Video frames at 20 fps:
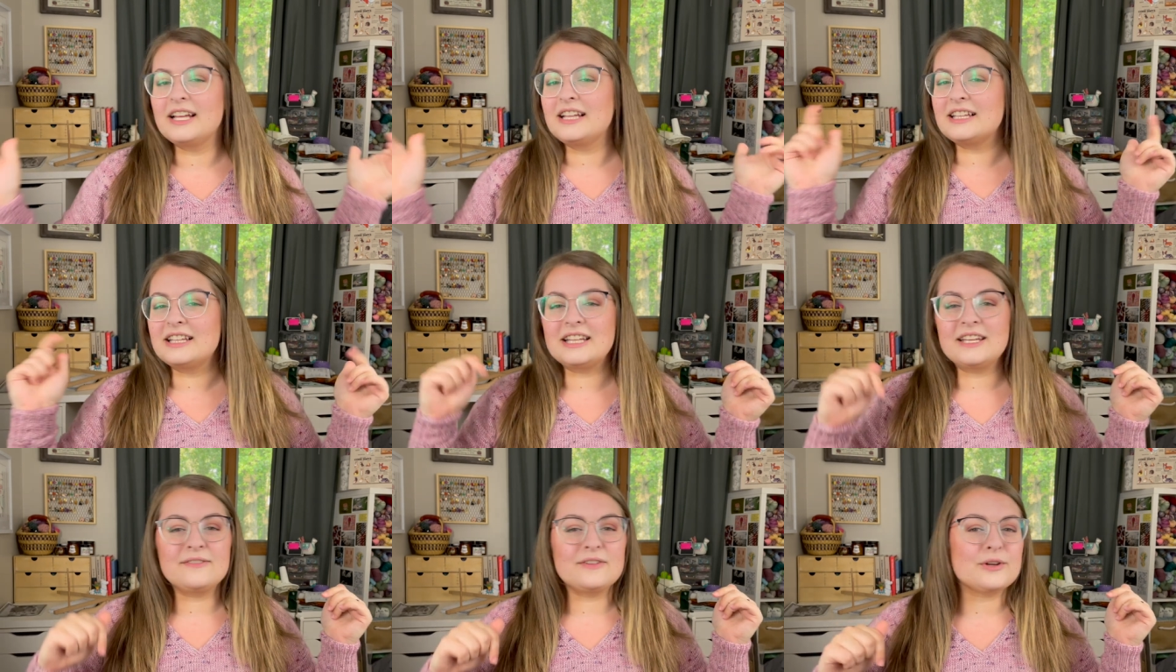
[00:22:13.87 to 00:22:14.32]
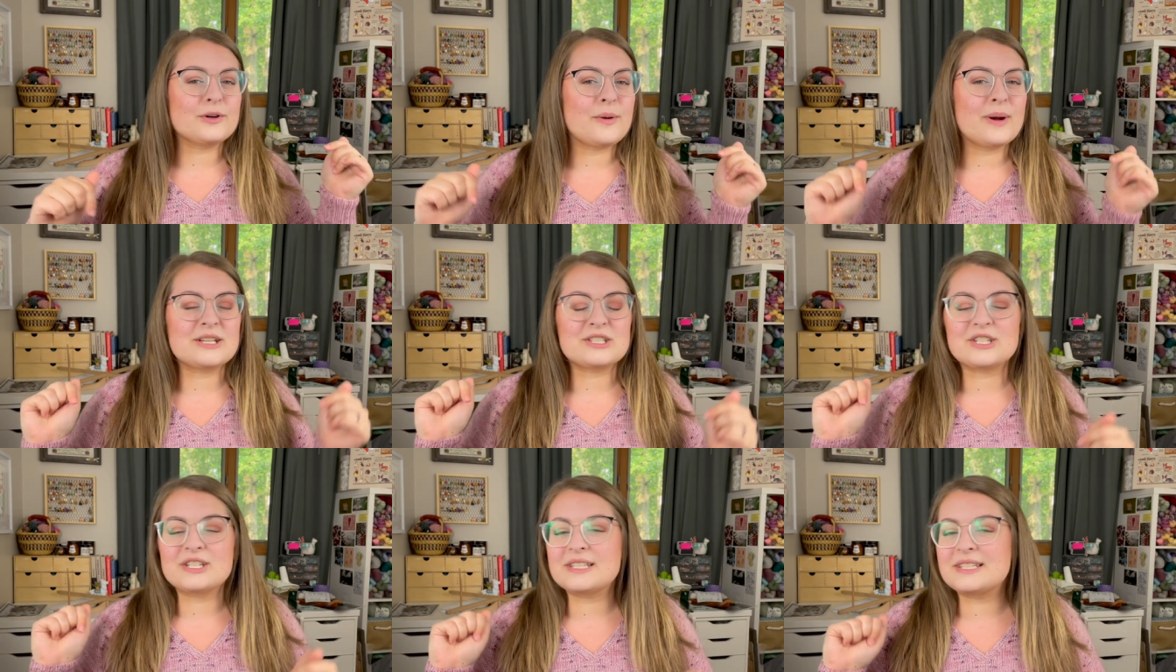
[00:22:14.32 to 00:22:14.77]
Leave your
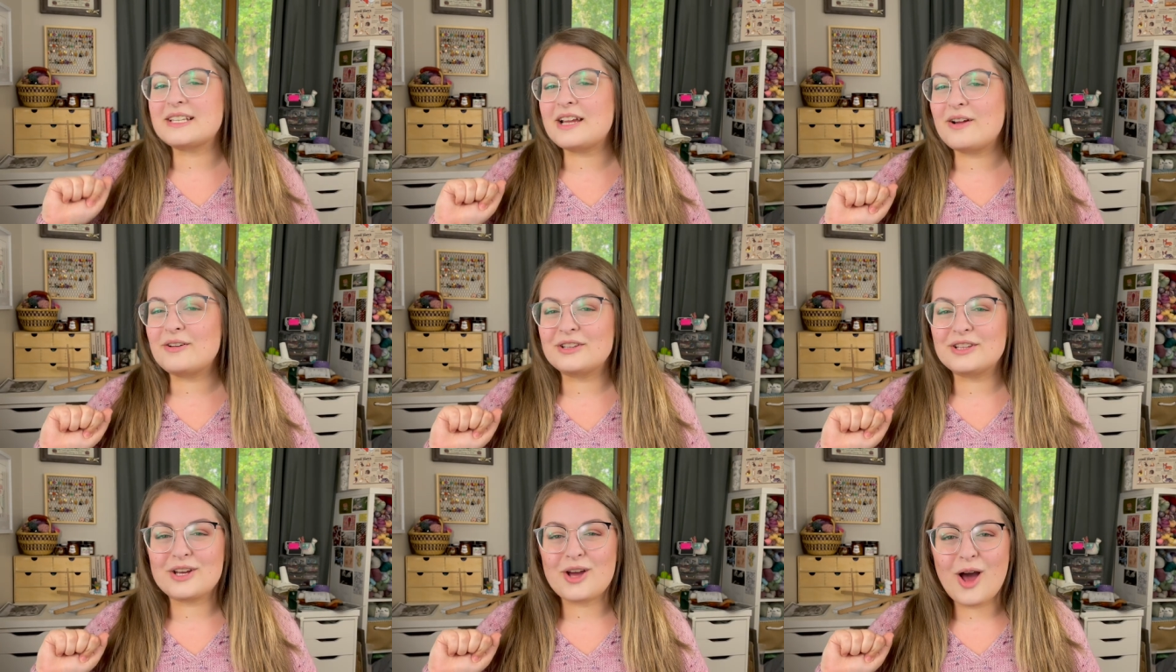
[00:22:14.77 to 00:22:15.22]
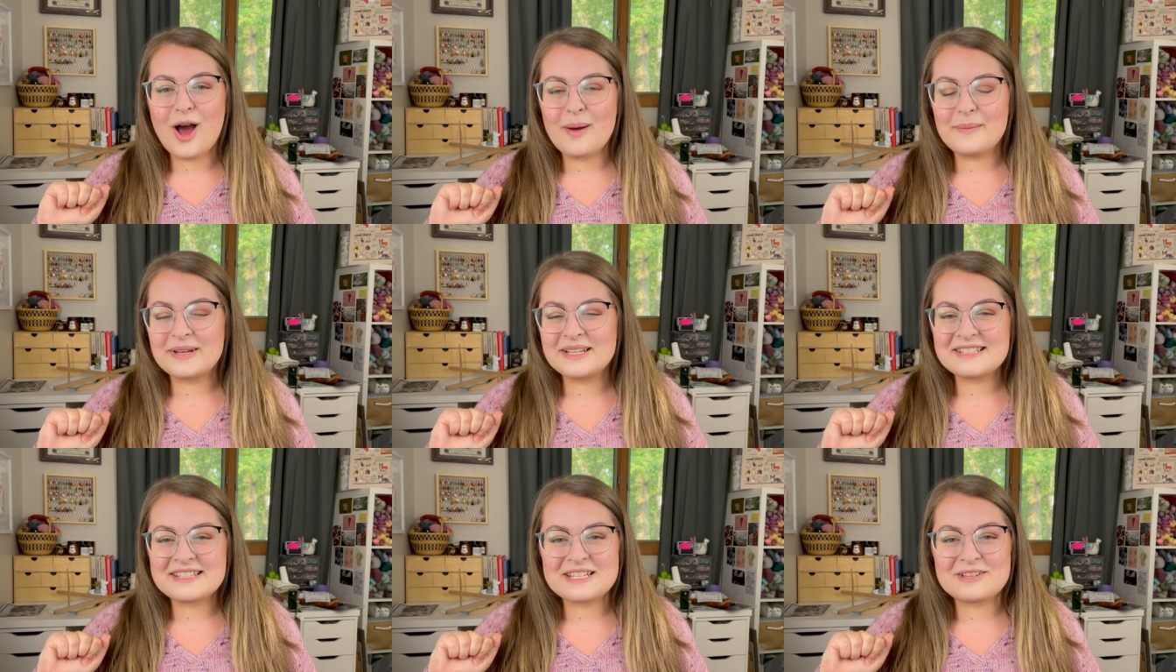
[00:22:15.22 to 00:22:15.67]
questions down in the
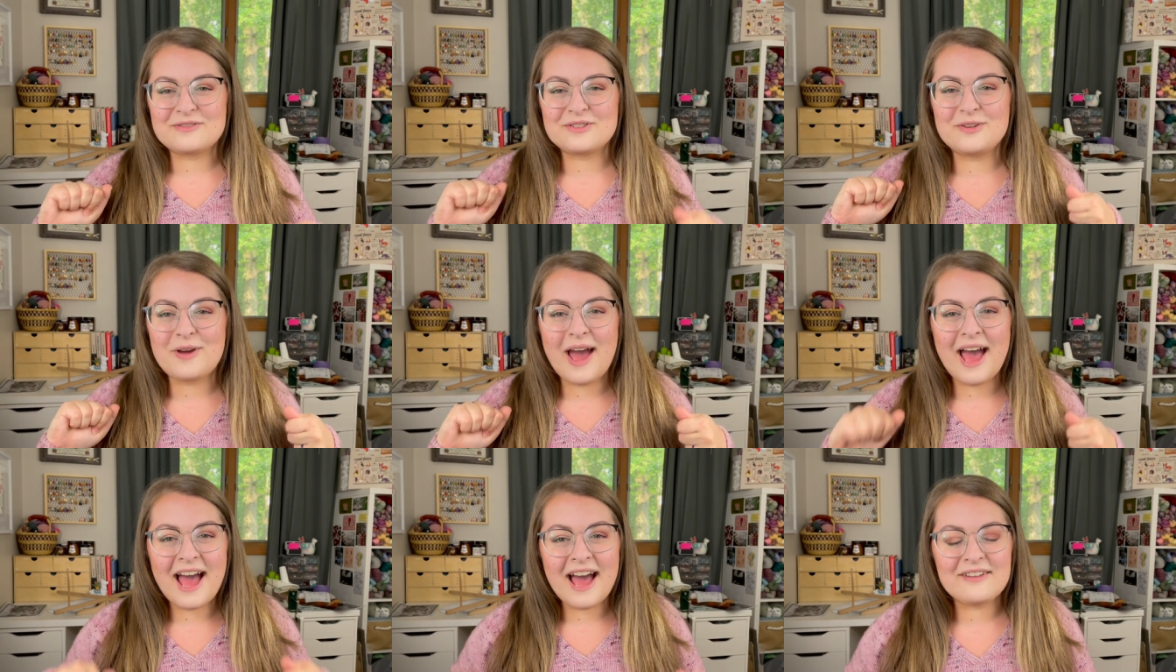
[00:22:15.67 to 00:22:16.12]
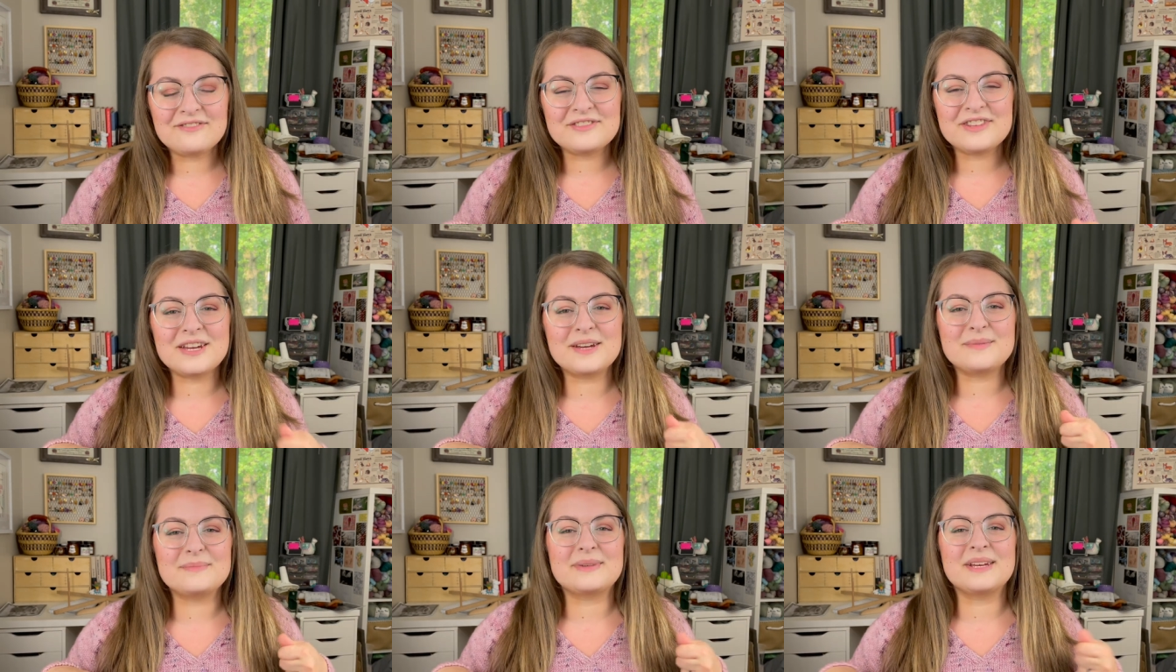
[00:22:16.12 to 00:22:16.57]
comments if you have
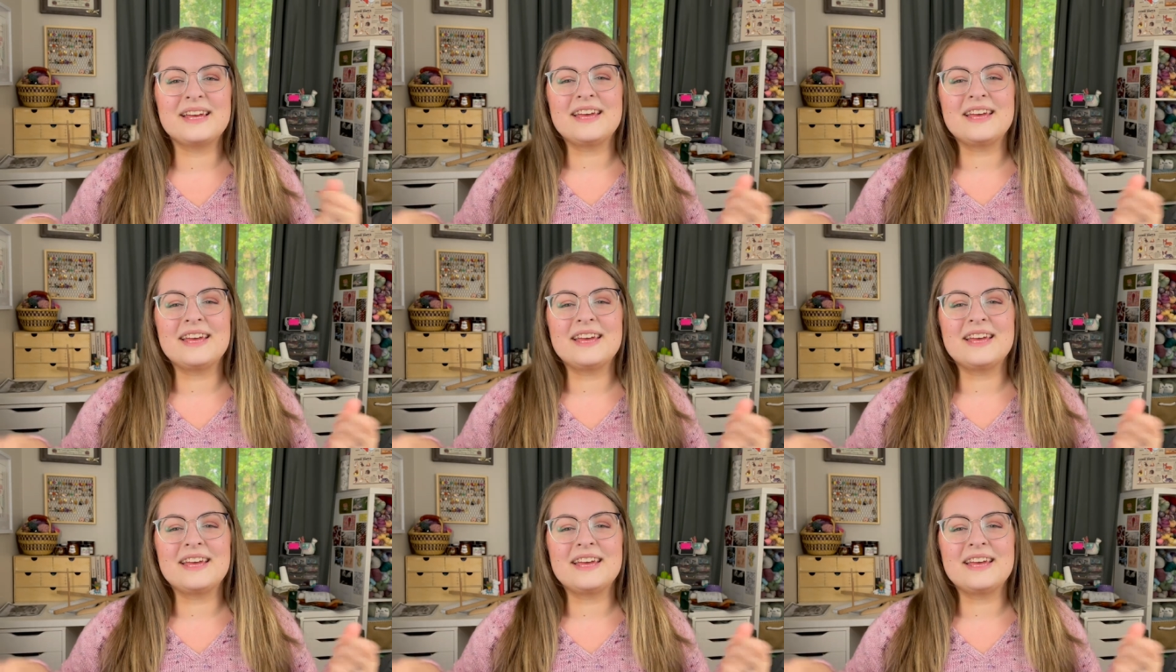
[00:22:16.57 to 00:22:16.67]
them.